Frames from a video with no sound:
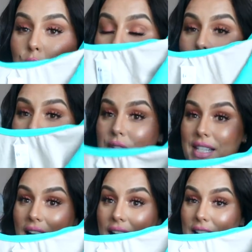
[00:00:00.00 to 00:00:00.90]
can wear this
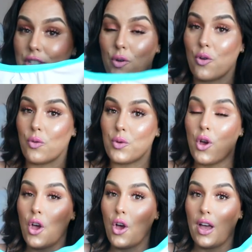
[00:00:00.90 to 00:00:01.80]
on its own
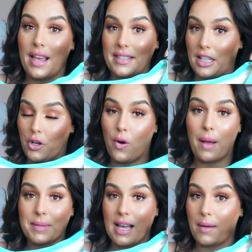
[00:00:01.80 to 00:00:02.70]
as like a
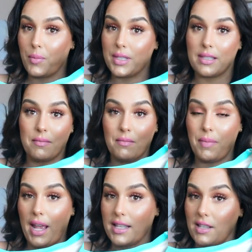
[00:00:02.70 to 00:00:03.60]
crop top with some
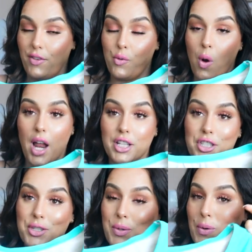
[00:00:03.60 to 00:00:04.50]
pants if you wanted
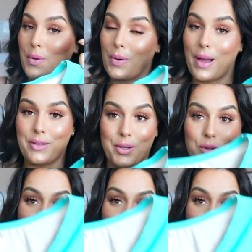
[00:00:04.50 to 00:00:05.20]
to. No